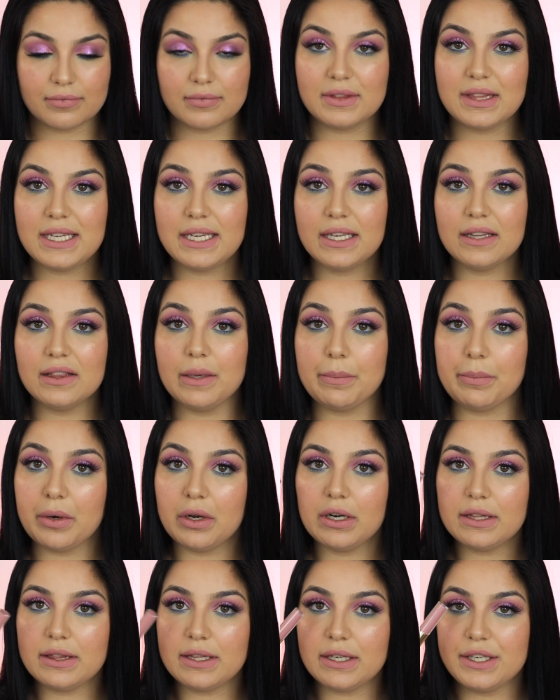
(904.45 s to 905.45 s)
The lip
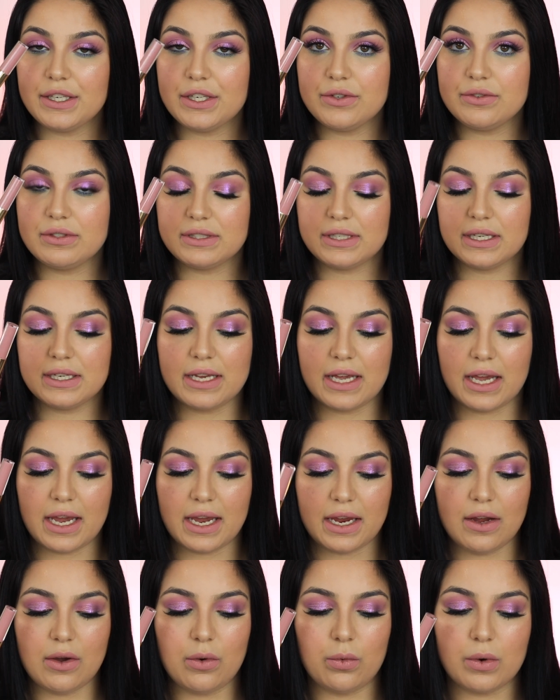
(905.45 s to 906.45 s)
product that I used
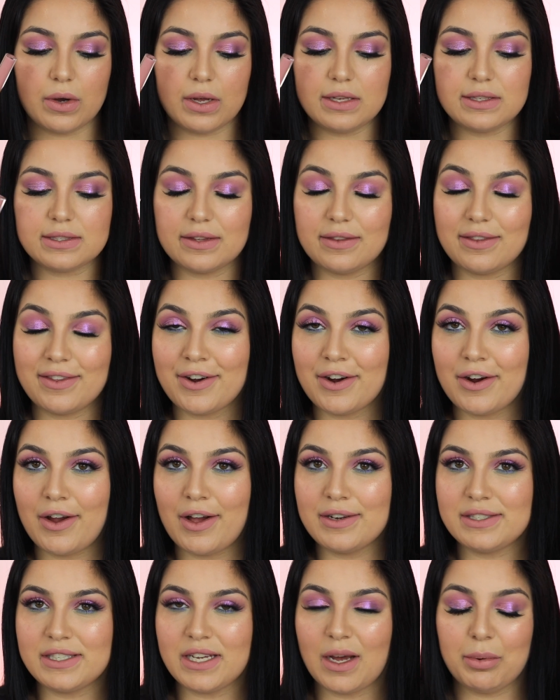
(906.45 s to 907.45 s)
today was their
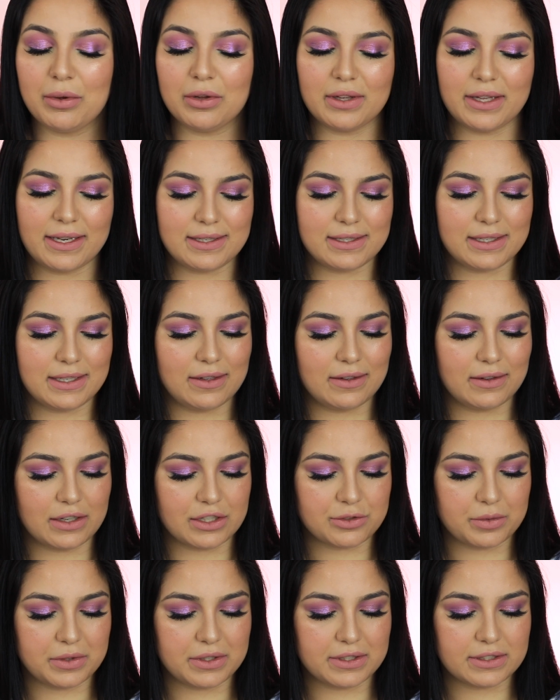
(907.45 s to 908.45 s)
double-ended,
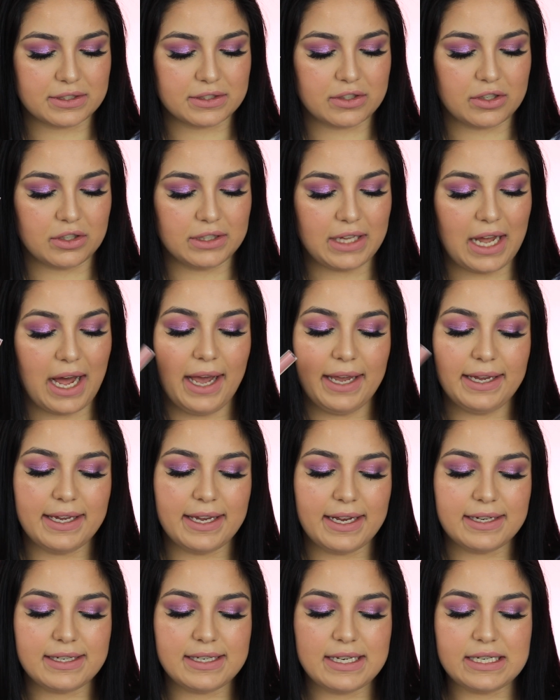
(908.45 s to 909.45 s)
gosh, what is this called? Eye
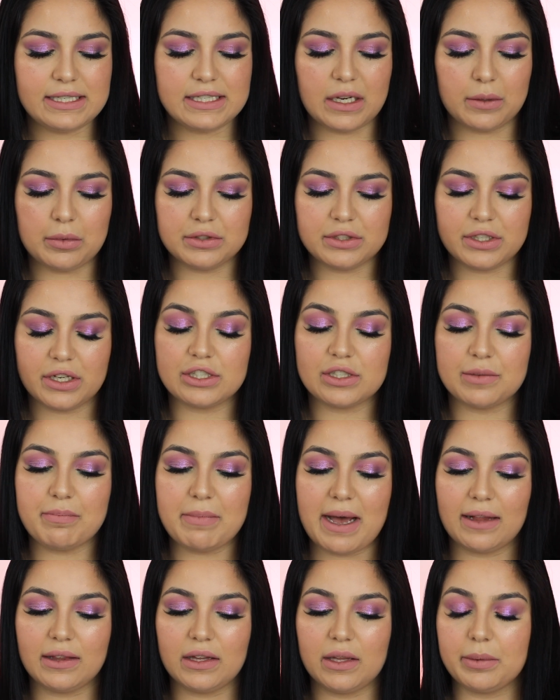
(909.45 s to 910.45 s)
Candy Double Touch
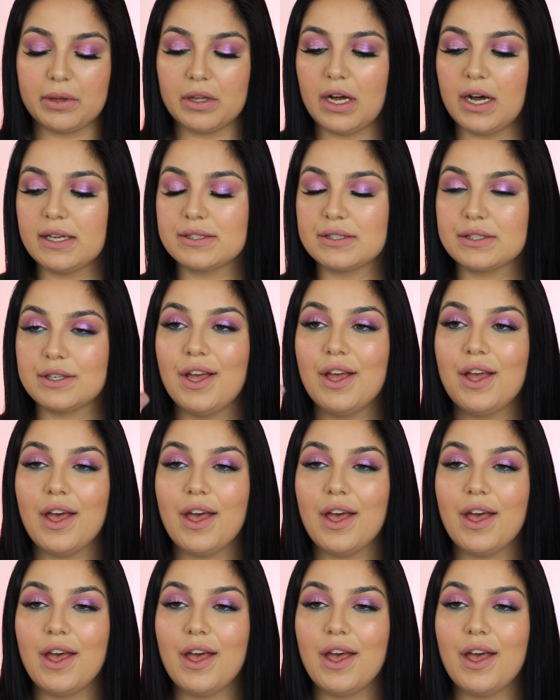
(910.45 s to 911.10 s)
Matte Lip Gloss.